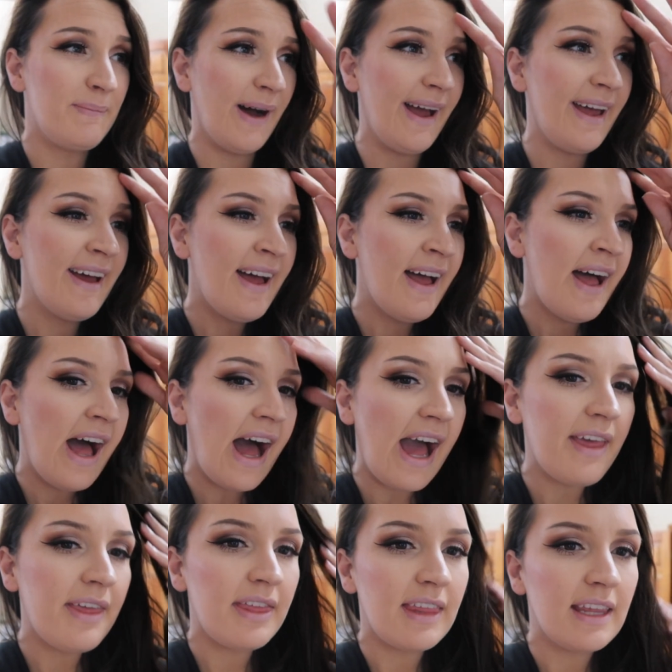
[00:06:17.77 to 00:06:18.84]
But
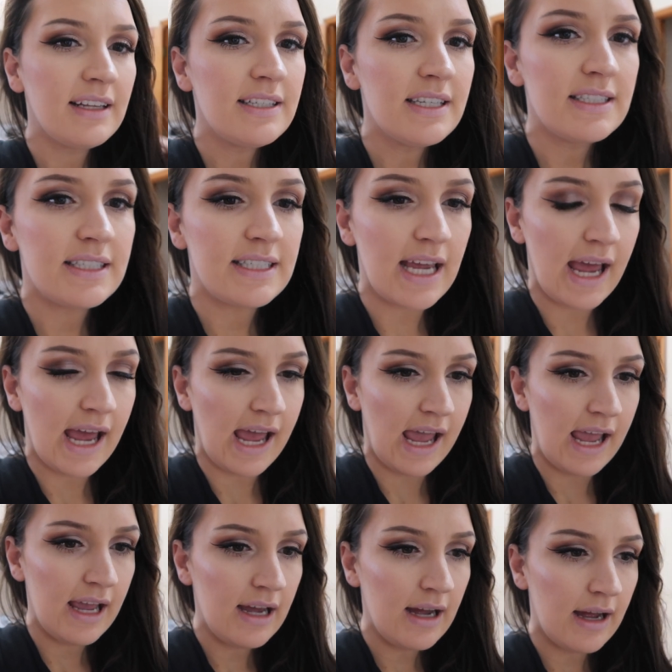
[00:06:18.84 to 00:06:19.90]
I think today